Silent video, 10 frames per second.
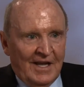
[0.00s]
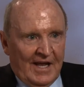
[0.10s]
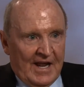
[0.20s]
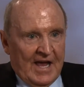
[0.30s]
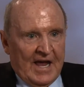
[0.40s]

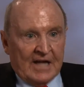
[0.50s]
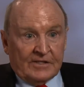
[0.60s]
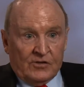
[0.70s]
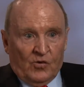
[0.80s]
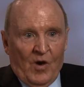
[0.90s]
and I
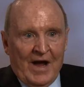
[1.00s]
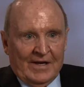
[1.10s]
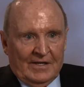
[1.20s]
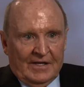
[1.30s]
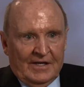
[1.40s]
acted
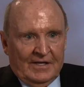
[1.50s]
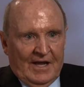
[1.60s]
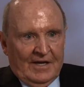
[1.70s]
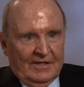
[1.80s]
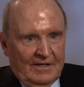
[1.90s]
quietly and
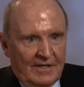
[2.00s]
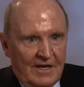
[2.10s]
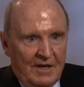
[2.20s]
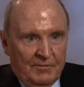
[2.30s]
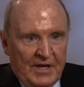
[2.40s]
I
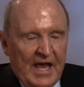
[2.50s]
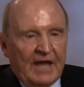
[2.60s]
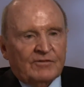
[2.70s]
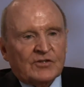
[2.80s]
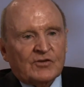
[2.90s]

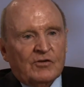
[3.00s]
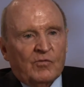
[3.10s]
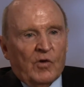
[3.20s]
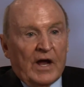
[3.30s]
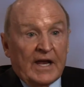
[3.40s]
behaved a certain
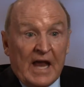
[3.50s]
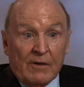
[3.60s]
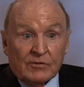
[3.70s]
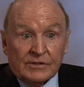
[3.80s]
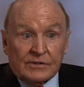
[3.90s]
way, and I
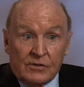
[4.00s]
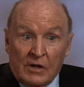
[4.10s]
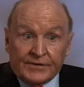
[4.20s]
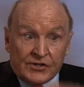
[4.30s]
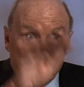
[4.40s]
was
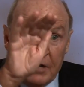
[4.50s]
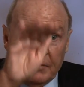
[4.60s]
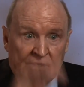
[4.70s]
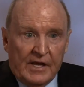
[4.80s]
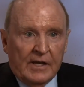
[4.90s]
not the
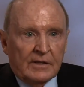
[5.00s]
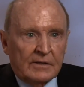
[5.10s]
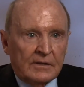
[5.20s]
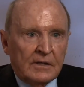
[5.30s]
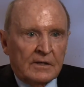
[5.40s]
chairman then.
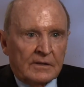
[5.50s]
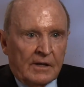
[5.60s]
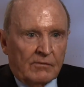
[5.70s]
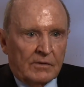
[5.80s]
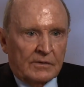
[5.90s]

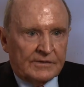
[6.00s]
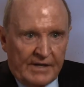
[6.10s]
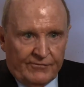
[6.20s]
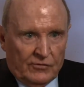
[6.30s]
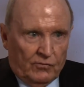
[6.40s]
There were
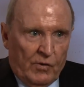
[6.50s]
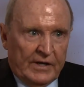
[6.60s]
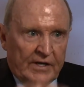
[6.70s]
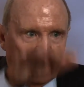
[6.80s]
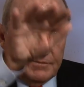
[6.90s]
several
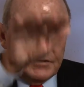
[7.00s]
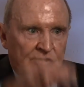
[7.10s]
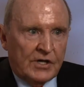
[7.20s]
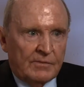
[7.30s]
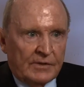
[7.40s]
waiting to be
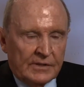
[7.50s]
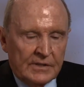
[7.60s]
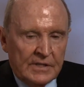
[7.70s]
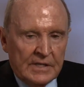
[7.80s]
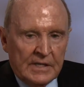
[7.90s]
chairman,
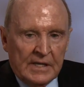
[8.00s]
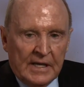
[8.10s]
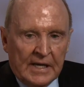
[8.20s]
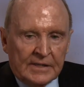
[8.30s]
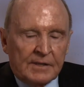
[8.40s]

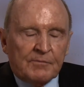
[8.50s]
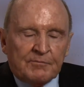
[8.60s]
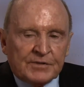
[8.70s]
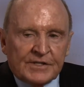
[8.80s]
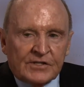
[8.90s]
and the
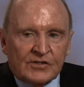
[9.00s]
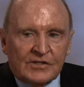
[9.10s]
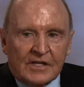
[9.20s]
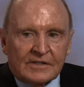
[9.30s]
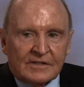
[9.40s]
position
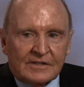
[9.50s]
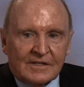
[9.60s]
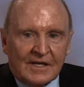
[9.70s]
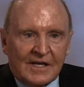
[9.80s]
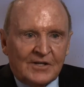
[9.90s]
that,
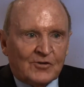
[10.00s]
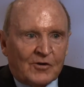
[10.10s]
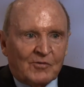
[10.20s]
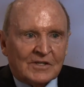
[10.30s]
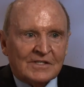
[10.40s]
that he
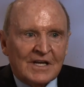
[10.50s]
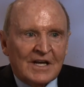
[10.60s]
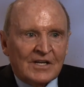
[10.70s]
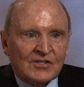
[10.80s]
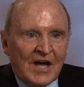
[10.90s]
took was,
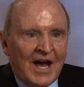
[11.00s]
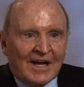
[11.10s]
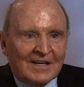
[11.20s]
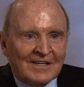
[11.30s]
Jack,